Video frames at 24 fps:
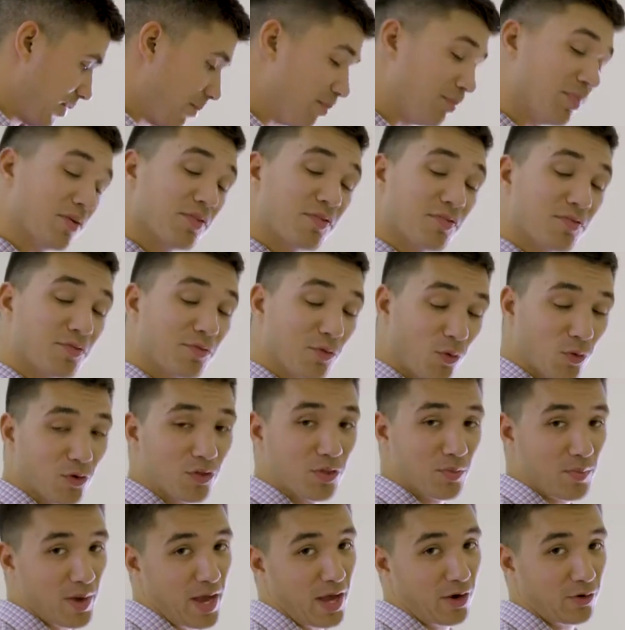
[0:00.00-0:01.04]
before
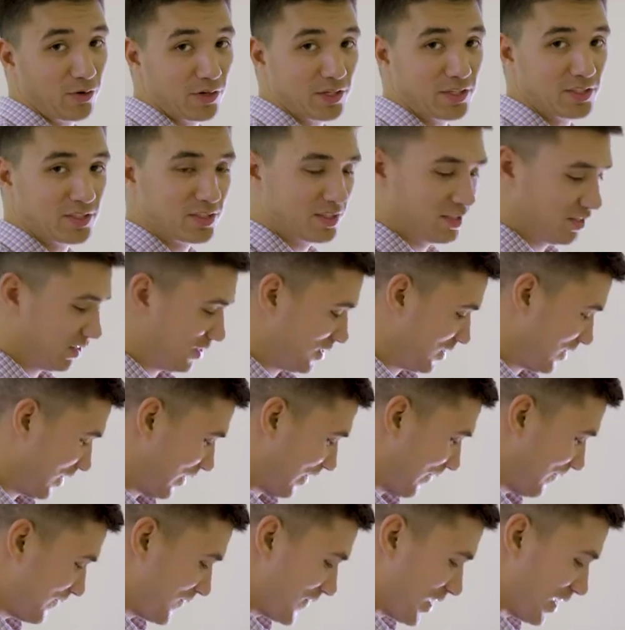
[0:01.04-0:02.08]
the batteries.
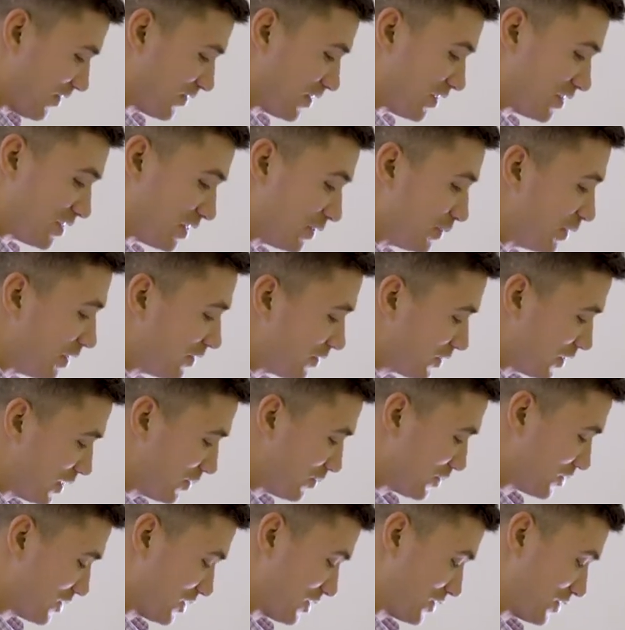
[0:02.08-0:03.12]
If the Z-Wave chip
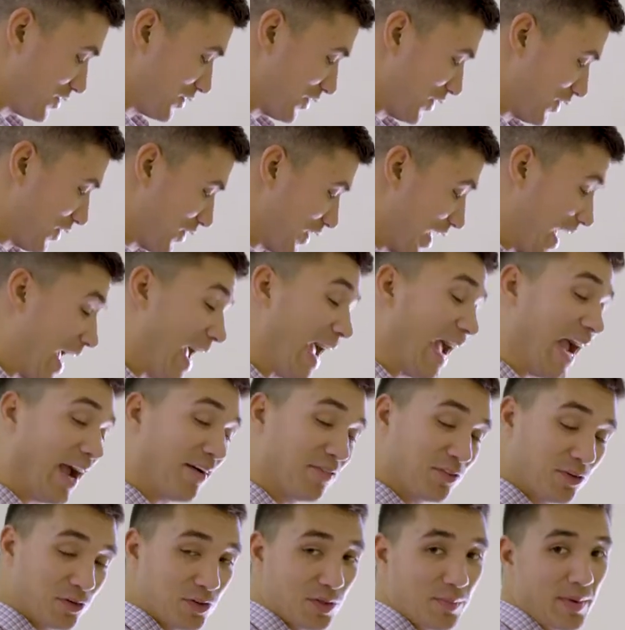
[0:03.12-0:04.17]
is installed
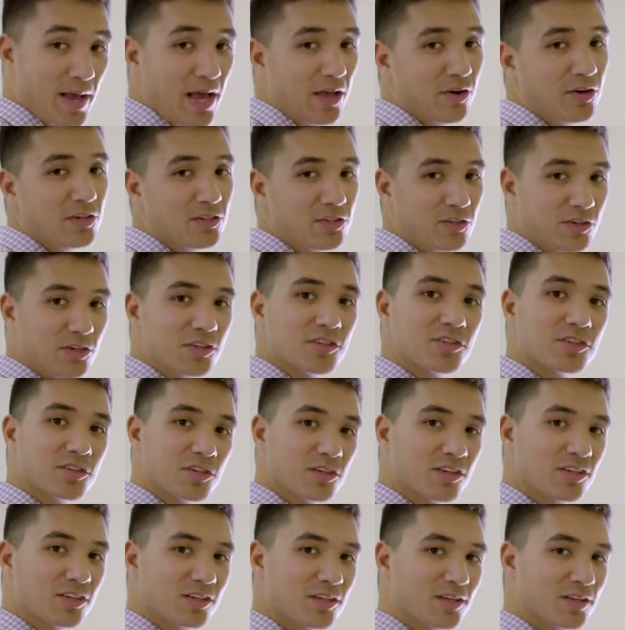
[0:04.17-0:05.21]
after the batteries are
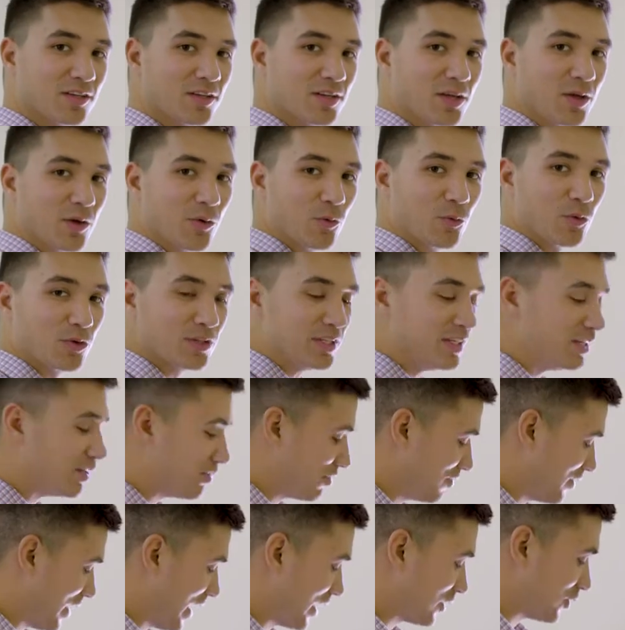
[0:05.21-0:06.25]
inserted, we'll need to
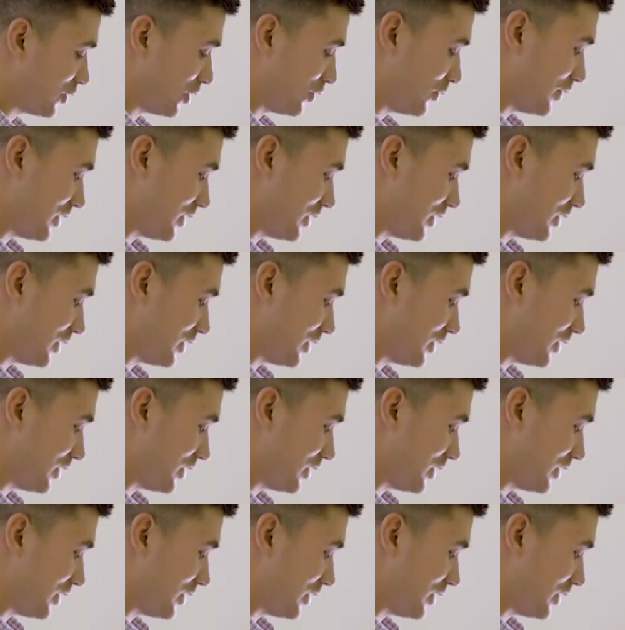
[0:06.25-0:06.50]
factory